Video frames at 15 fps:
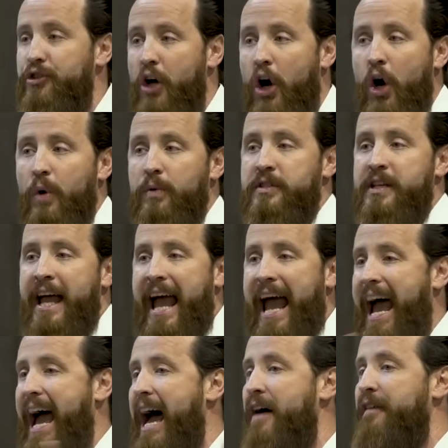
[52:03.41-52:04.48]
don't
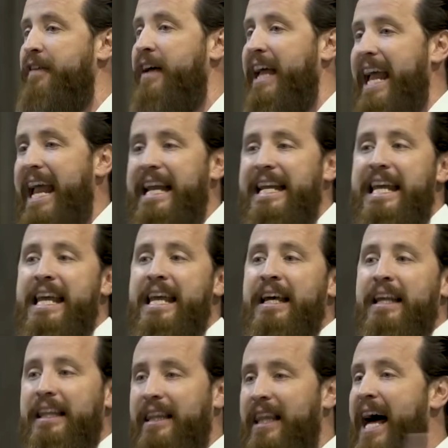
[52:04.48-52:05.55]
have
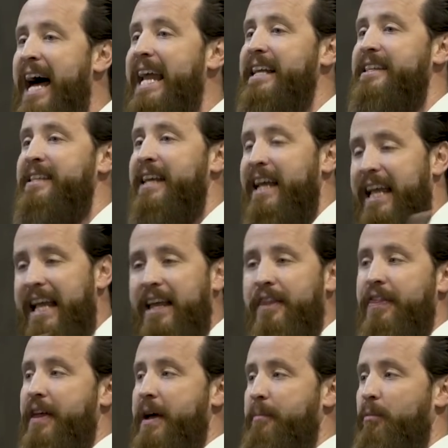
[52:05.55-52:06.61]
any light
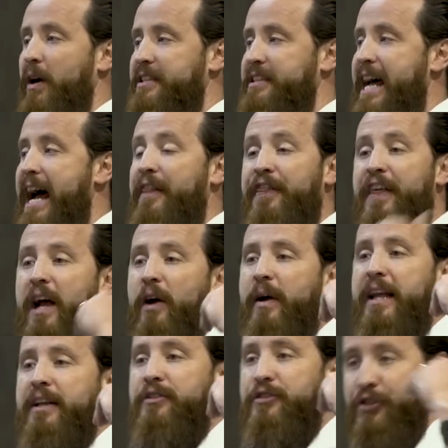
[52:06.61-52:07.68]
in them. What's that? They're
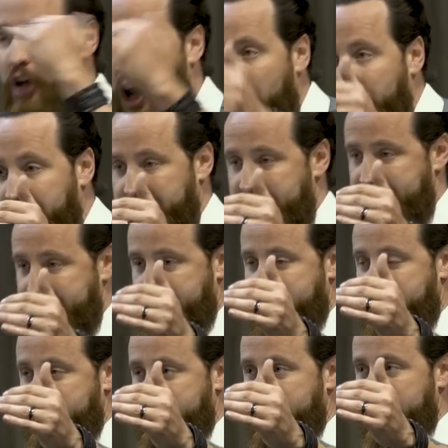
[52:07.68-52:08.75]
in
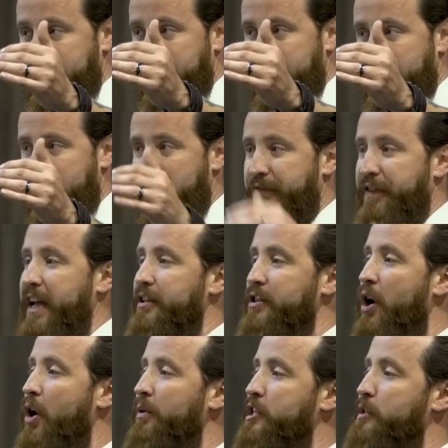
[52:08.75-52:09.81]
darkness. If they
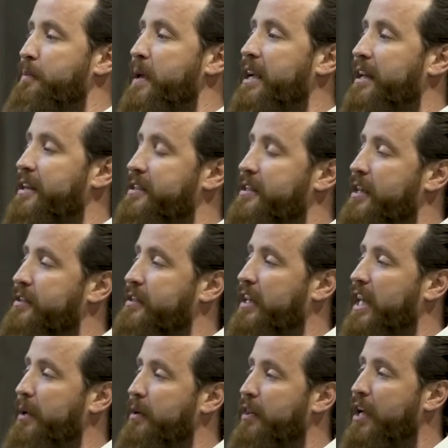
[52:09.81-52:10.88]
don't speak
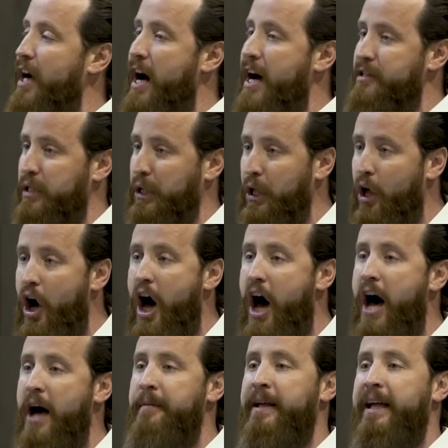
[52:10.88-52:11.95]
consistently with God's
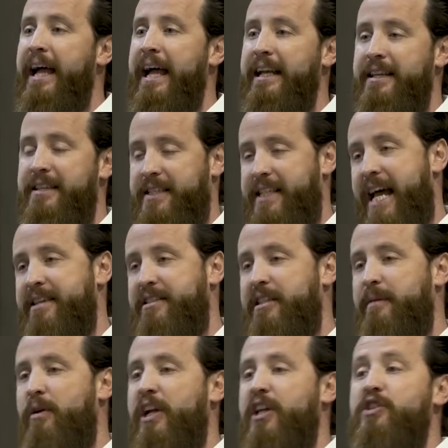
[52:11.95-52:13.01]
law and his
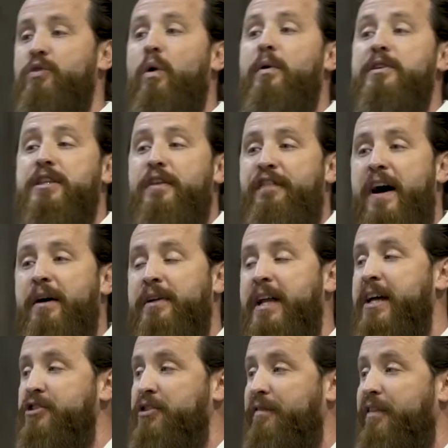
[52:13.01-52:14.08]
testimony. So what was the
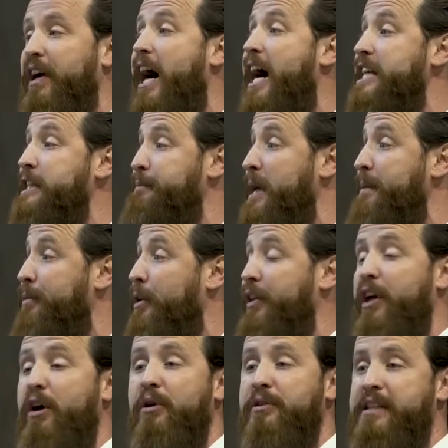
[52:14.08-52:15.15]
foundation for God's people in
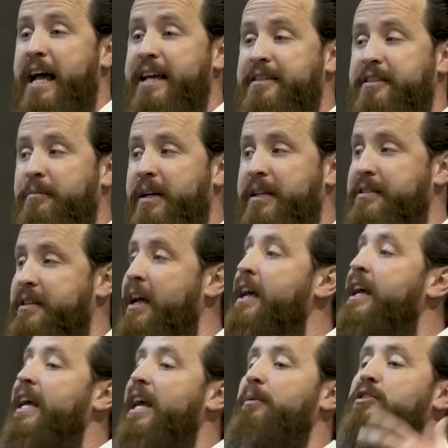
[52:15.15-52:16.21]
the Old Testament?
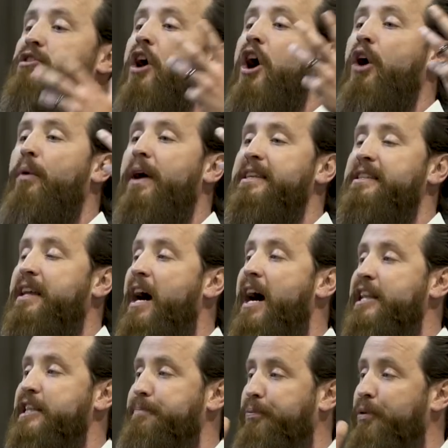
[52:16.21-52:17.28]
It was always
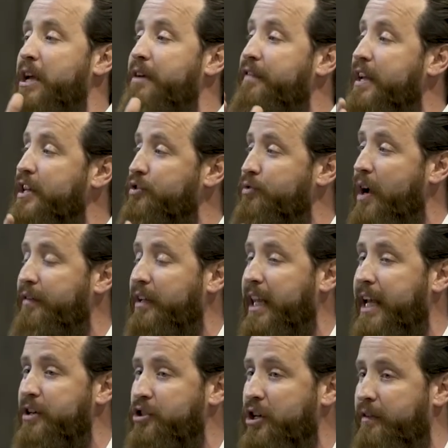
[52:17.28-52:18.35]
God's previous
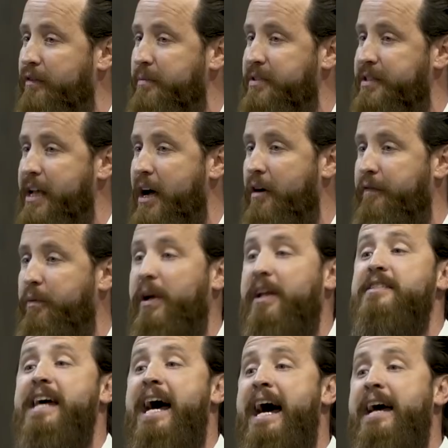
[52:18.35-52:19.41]
revelation of himself. What
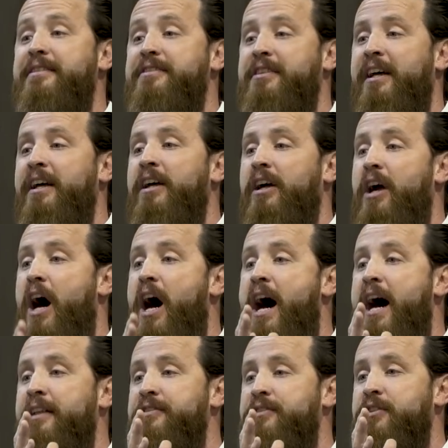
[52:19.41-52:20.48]
is that?
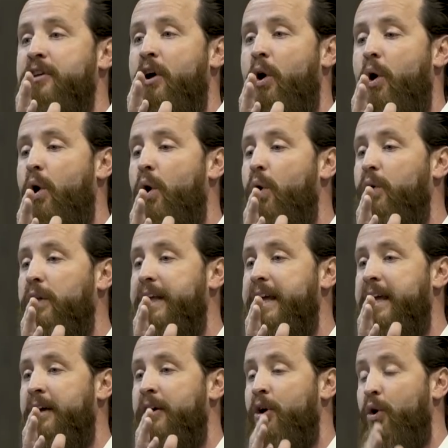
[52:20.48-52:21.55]
God's
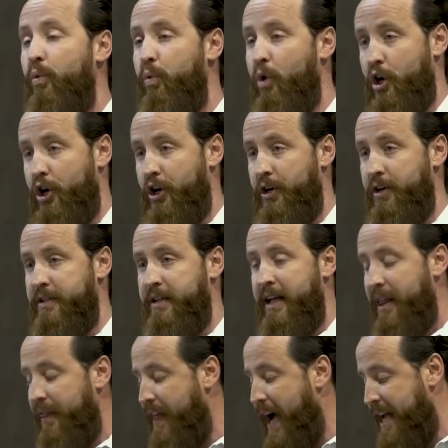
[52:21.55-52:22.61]
holy word.
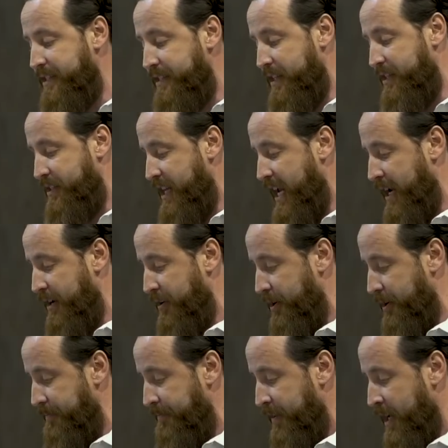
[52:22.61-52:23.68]
That's the
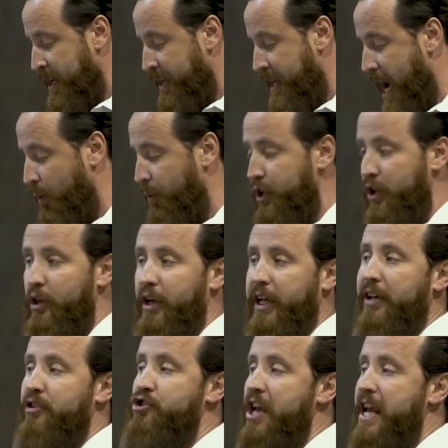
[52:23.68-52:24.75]
standard. Now, when you look
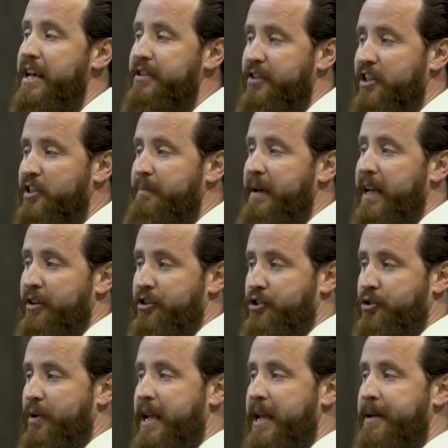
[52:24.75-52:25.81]
at Jesus'
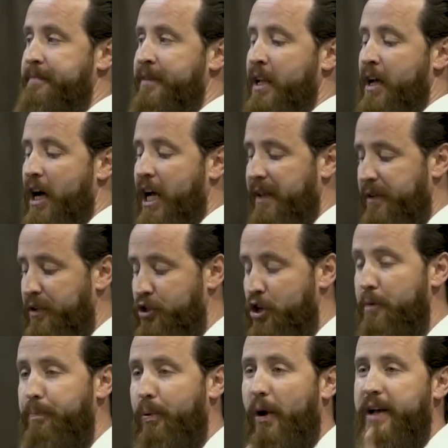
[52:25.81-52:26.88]
ministry, I'll give you
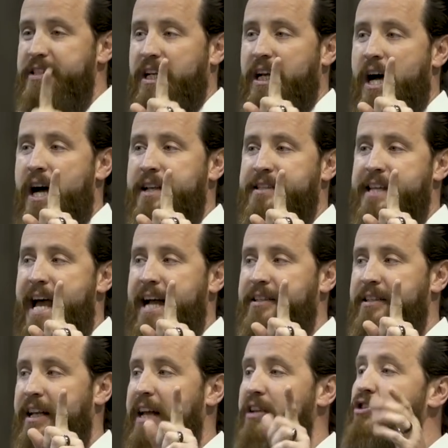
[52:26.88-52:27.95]
2 points of contact today